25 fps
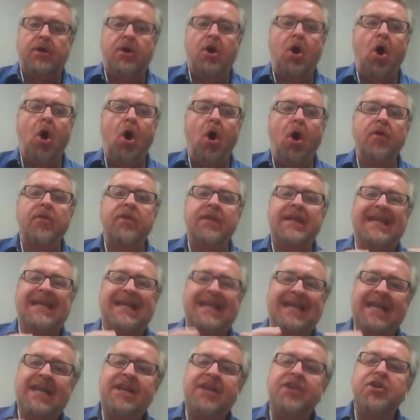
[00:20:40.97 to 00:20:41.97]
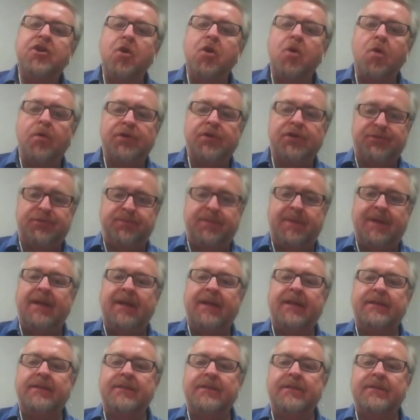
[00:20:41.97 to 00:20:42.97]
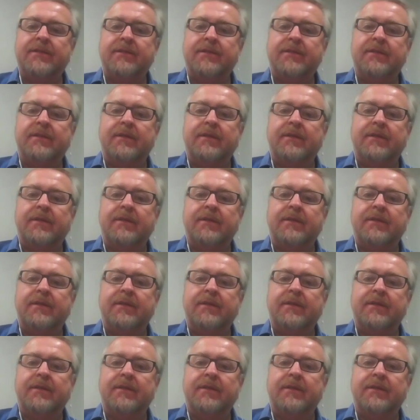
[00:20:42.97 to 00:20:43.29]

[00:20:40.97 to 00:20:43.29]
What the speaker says: all the indoor space